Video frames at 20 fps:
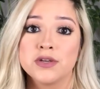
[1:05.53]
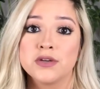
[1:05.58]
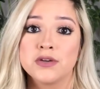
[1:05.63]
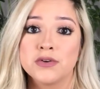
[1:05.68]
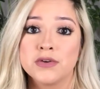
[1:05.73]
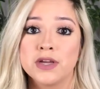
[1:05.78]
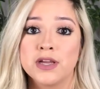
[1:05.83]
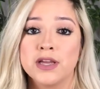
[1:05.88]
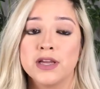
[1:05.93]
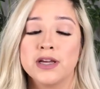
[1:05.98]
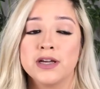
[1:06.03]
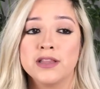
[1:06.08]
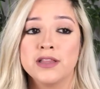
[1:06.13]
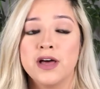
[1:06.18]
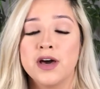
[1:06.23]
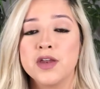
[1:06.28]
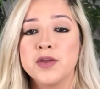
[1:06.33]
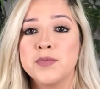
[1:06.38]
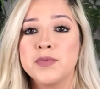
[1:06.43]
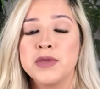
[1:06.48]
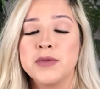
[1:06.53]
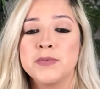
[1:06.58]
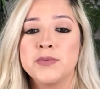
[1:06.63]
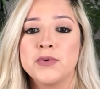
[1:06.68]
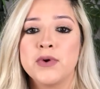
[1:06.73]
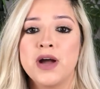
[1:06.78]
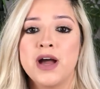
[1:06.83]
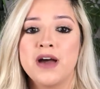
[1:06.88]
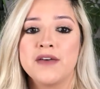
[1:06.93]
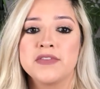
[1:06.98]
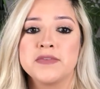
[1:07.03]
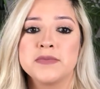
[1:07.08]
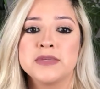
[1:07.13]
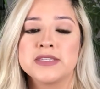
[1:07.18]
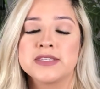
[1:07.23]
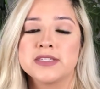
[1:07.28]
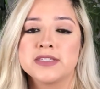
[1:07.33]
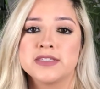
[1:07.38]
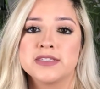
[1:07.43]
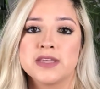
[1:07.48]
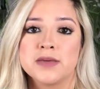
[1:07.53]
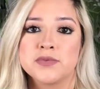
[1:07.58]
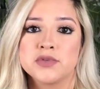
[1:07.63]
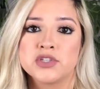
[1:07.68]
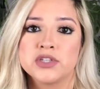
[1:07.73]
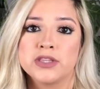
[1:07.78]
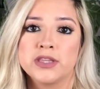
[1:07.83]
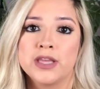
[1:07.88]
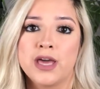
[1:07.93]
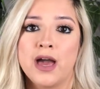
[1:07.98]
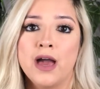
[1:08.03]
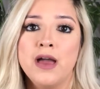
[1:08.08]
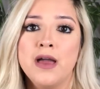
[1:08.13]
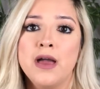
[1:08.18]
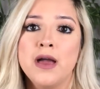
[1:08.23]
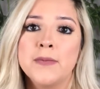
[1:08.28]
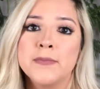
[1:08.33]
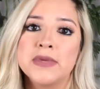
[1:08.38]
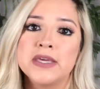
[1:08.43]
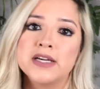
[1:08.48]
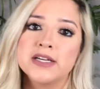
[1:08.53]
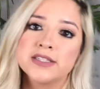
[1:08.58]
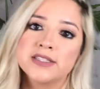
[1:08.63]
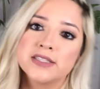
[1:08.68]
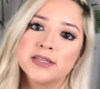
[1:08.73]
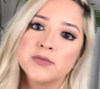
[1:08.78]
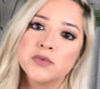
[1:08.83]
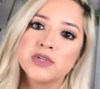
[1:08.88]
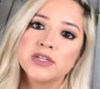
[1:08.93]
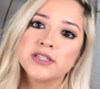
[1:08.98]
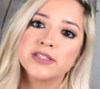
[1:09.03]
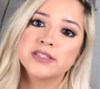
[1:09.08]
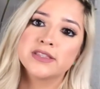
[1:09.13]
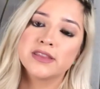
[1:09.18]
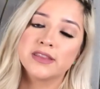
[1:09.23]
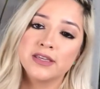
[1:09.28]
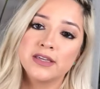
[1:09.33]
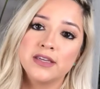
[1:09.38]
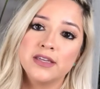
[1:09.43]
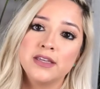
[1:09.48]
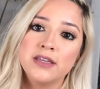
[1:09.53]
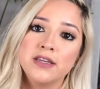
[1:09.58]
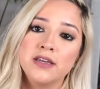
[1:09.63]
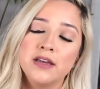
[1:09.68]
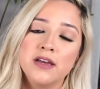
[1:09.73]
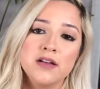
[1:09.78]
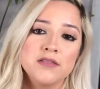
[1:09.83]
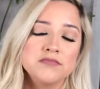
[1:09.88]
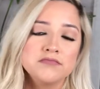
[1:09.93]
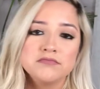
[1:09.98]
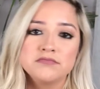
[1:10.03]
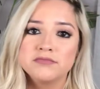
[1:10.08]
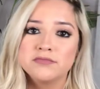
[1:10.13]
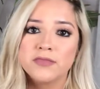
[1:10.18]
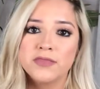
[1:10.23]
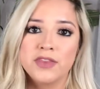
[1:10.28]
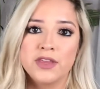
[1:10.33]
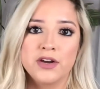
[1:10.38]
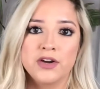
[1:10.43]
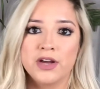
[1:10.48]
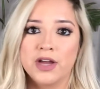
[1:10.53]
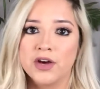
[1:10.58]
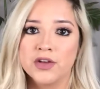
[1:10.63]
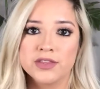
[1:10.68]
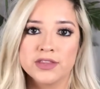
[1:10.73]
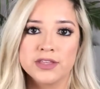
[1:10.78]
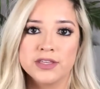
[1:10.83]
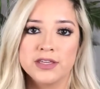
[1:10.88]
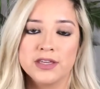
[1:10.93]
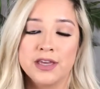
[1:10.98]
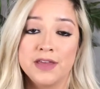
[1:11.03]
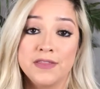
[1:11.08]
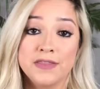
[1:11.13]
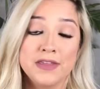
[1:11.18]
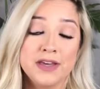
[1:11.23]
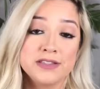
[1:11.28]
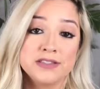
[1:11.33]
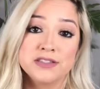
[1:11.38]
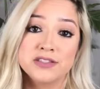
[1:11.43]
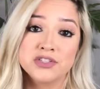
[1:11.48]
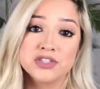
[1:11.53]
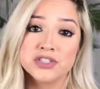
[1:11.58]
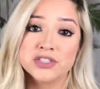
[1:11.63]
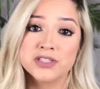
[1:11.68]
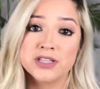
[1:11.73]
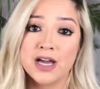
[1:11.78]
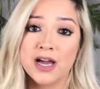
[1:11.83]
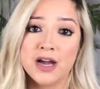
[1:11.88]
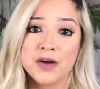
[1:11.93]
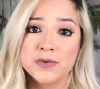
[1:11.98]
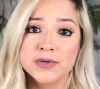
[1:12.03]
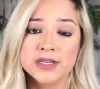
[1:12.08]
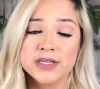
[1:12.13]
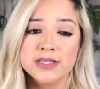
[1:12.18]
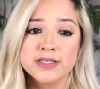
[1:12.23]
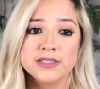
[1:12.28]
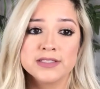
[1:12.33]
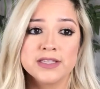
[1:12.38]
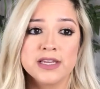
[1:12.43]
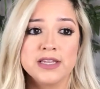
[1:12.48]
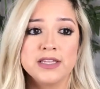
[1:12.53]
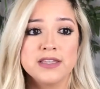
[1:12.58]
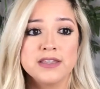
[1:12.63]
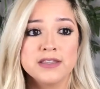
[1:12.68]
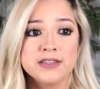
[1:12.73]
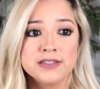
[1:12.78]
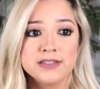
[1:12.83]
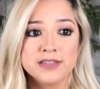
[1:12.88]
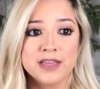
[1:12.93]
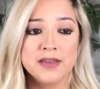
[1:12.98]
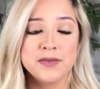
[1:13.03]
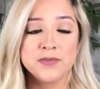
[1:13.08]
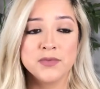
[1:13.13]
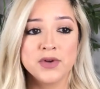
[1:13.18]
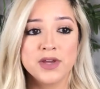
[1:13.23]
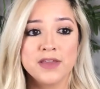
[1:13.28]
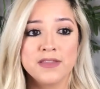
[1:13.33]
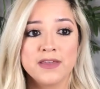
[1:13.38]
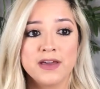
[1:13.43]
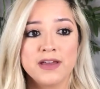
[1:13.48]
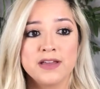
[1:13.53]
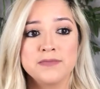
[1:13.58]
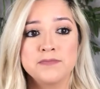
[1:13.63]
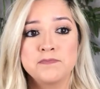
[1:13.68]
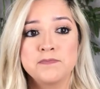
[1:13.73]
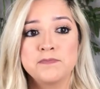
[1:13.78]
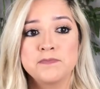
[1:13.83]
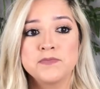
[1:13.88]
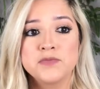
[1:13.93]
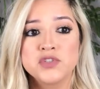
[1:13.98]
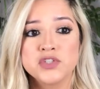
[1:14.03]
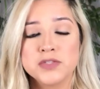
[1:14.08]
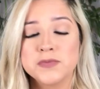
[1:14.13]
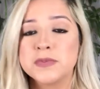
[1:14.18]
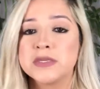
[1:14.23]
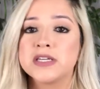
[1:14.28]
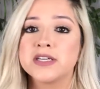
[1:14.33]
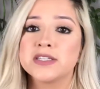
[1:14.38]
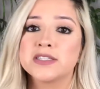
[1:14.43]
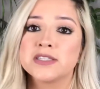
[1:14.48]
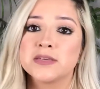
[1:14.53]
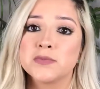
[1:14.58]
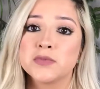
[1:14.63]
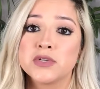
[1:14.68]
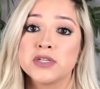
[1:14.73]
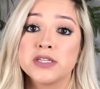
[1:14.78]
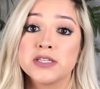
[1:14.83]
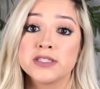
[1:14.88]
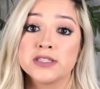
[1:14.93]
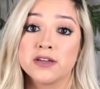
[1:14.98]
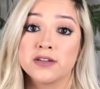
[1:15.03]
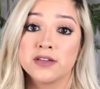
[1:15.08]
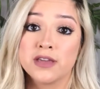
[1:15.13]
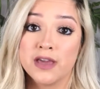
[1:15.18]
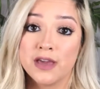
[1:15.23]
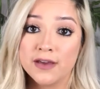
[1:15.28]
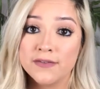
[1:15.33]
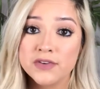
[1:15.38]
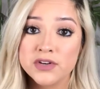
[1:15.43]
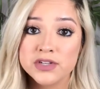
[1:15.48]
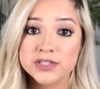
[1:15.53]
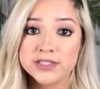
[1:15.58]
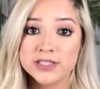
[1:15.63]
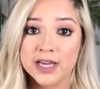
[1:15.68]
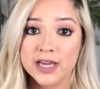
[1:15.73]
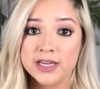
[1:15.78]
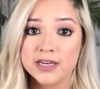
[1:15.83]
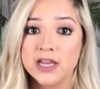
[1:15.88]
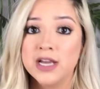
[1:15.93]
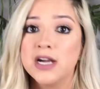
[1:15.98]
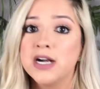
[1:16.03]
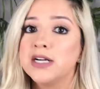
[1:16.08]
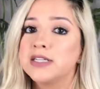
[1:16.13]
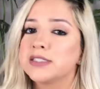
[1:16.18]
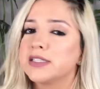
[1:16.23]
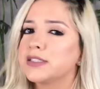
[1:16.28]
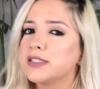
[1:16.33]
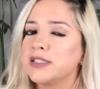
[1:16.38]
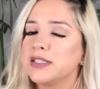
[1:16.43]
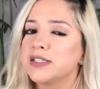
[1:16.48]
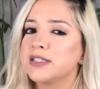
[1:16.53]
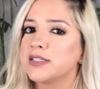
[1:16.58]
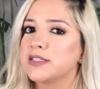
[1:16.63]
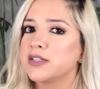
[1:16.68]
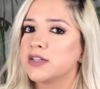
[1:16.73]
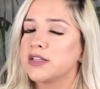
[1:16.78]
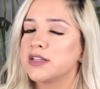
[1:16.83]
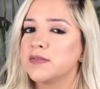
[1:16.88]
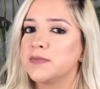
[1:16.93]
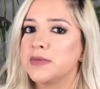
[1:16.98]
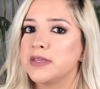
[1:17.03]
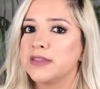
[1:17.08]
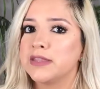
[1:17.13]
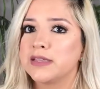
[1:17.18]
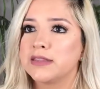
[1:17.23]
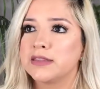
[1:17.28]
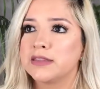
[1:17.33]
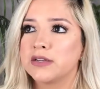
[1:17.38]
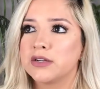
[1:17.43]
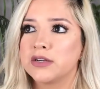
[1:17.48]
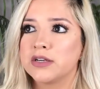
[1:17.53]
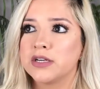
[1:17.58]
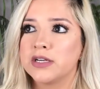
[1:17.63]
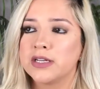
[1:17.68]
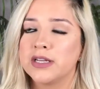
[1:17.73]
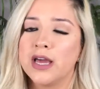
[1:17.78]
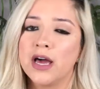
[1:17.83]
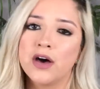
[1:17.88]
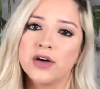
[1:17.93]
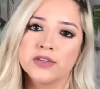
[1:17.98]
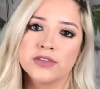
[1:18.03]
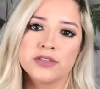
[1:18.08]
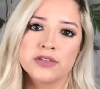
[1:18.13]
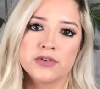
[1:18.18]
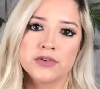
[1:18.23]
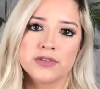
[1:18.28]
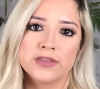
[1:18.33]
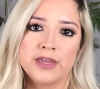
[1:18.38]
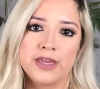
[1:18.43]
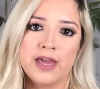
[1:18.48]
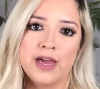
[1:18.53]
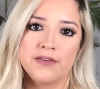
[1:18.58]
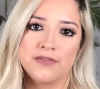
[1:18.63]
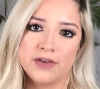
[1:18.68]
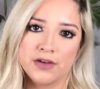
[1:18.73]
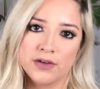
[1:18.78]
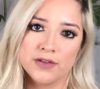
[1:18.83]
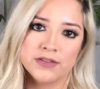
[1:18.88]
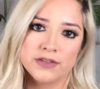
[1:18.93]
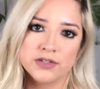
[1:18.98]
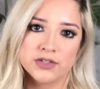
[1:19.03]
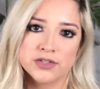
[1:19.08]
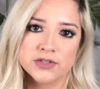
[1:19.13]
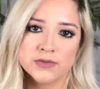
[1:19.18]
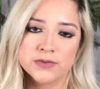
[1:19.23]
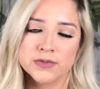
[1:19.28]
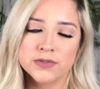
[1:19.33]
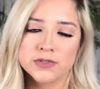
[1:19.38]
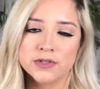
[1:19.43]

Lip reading: Okay, a lot of people have the misconception that because someone is thin, they're healthy, and that's just not how it is. And the same way that just because someone is on a heavier side doesn't necessarily mean that they're unhealthy or they have health issues.